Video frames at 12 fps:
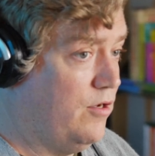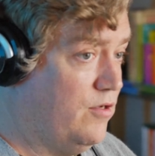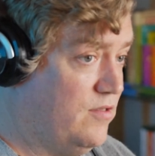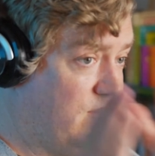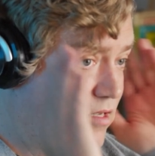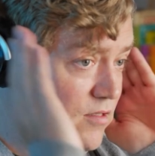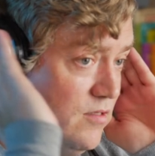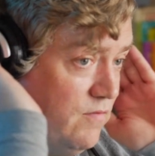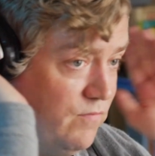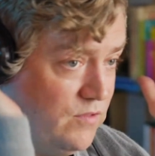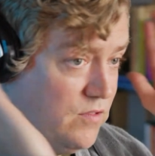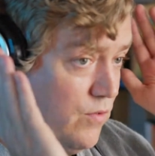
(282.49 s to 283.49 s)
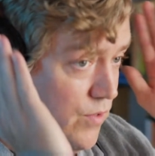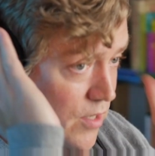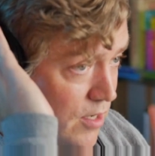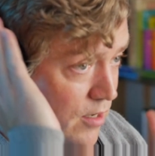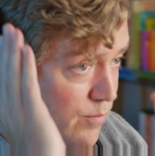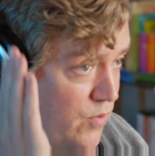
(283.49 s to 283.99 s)
a good sense of what's going
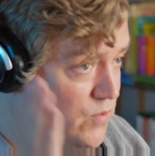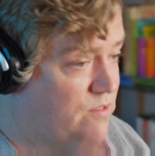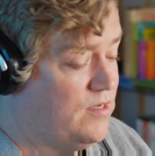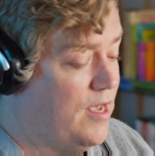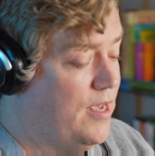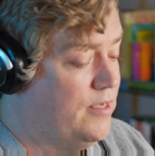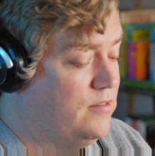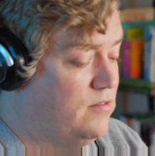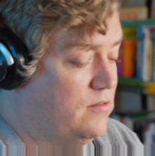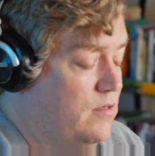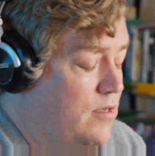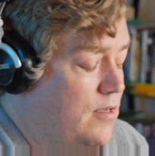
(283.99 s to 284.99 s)
on both sides.